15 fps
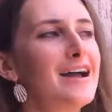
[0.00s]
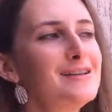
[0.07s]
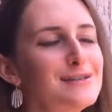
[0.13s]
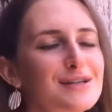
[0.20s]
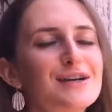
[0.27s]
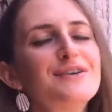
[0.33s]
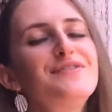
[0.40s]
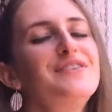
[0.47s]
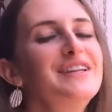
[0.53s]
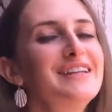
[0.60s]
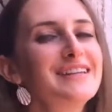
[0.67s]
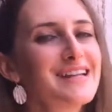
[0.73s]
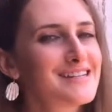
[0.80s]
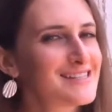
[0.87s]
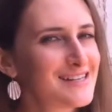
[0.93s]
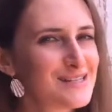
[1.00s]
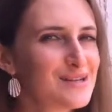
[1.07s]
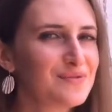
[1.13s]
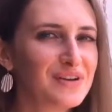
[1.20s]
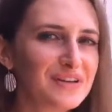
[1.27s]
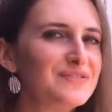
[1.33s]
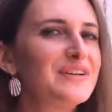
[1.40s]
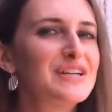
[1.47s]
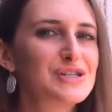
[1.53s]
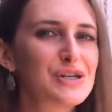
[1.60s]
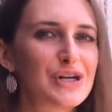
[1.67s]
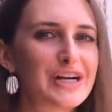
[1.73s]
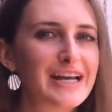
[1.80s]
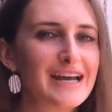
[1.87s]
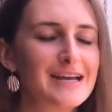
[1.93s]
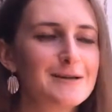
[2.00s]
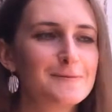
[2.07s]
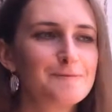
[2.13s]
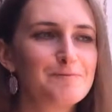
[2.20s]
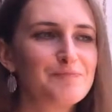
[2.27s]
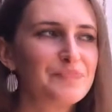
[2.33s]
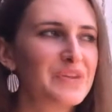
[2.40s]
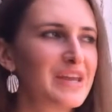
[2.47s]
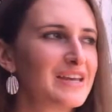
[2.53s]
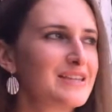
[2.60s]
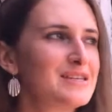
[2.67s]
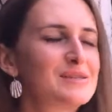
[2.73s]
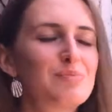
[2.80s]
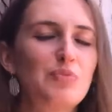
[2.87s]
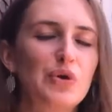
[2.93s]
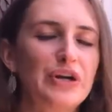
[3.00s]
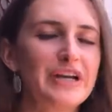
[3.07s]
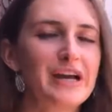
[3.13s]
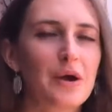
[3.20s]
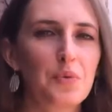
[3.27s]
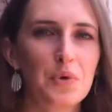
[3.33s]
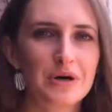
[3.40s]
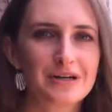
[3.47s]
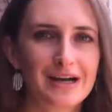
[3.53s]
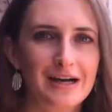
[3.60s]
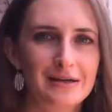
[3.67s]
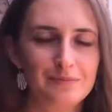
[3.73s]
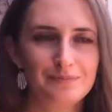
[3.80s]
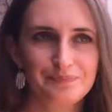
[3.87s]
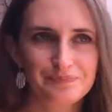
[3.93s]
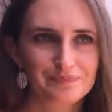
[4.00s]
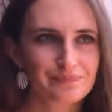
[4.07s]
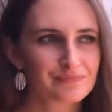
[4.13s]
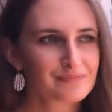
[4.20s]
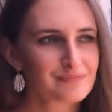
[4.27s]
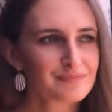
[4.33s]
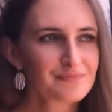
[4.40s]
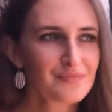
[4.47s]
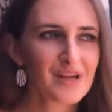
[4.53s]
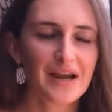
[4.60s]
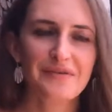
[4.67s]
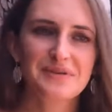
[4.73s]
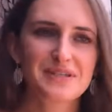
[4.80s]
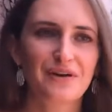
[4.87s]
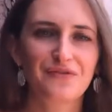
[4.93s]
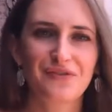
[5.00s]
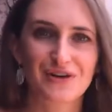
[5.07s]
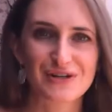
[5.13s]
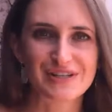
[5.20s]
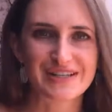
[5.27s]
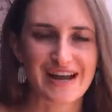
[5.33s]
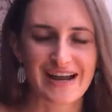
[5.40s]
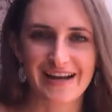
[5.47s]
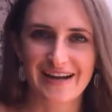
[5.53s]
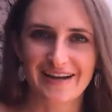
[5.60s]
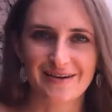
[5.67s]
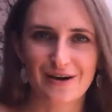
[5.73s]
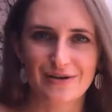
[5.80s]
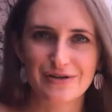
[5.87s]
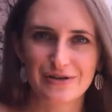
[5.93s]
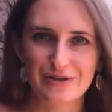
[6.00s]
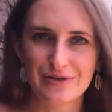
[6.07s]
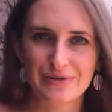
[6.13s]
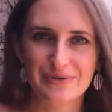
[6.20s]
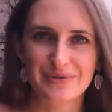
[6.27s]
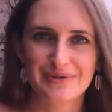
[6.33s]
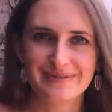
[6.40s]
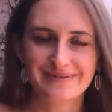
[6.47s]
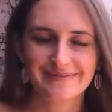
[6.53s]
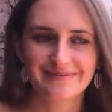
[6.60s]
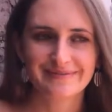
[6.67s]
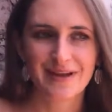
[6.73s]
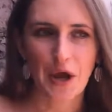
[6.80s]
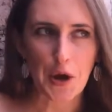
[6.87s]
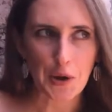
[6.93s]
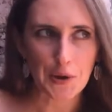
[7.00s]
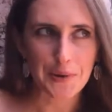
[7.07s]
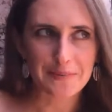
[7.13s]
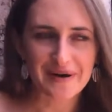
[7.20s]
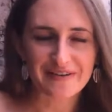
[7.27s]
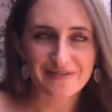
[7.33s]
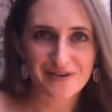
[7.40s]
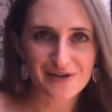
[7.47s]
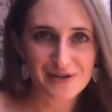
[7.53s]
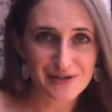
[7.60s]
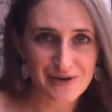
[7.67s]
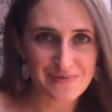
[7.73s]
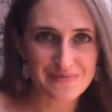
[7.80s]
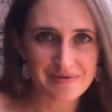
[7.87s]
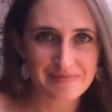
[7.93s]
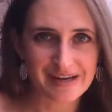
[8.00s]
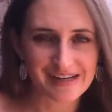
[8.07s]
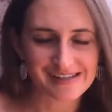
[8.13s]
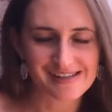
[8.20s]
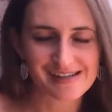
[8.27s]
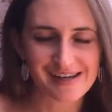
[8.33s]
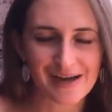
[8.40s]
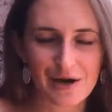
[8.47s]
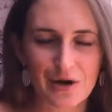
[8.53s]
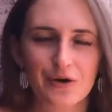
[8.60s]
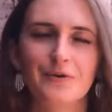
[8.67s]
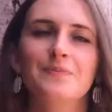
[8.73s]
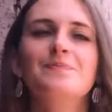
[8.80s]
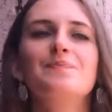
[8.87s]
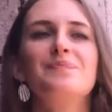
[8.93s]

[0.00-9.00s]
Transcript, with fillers: I started feeling that sense of adventure again. This morning I woke up. It was our first night in our new home, our first home in Mexico.